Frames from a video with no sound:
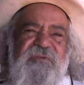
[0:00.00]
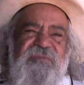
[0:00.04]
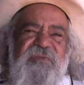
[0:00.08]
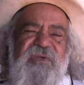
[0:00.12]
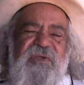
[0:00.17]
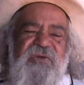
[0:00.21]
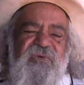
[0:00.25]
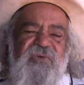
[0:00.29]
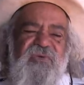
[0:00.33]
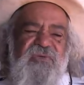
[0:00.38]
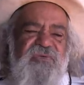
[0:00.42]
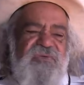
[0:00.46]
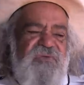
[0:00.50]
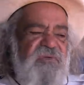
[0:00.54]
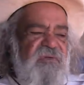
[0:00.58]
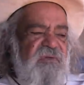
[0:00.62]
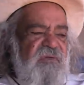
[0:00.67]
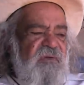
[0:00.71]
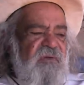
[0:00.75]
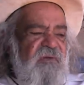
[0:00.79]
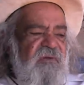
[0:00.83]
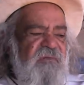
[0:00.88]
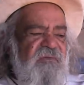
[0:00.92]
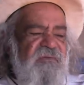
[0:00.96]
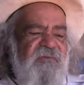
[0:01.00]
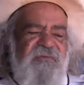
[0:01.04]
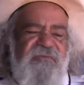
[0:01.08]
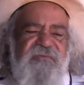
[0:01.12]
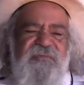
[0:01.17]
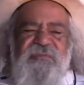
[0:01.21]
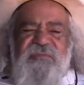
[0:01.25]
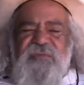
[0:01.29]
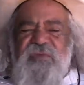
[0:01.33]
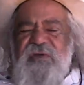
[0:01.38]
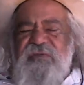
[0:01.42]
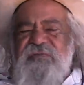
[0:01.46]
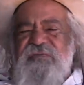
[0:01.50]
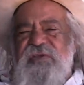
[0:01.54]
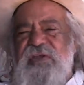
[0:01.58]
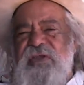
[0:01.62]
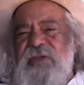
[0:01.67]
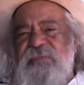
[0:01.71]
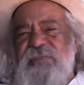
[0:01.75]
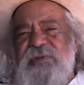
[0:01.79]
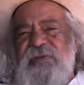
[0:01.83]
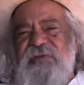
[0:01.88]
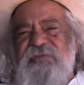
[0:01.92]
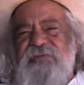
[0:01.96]
because of my
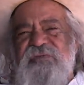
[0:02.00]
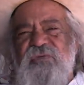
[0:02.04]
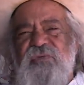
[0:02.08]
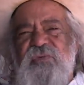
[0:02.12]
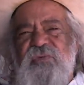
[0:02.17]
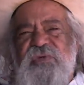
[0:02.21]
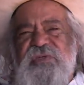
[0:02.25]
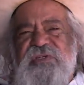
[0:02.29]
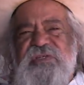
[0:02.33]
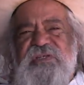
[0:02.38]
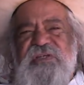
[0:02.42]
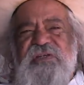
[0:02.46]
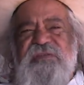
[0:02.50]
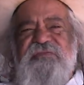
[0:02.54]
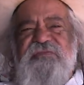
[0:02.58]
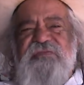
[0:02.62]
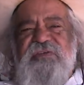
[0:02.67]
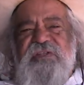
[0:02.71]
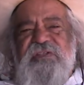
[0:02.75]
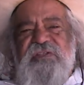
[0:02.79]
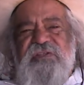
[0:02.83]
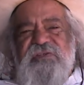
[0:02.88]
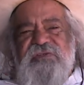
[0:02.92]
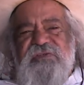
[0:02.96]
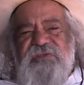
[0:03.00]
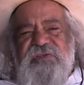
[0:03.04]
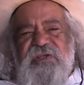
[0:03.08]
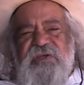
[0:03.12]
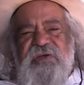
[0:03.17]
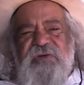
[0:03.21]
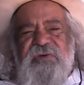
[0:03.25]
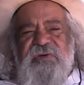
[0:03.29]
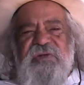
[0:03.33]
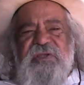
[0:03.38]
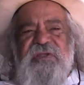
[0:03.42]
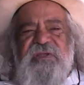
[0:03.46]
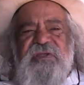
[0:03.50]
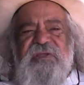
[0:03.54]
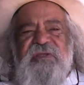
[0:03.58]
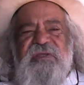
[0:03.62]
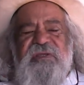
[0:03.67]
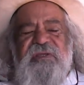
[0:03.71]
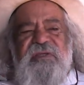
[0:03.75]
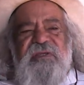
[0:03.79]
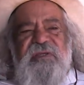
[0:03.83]
family have always lived in this area,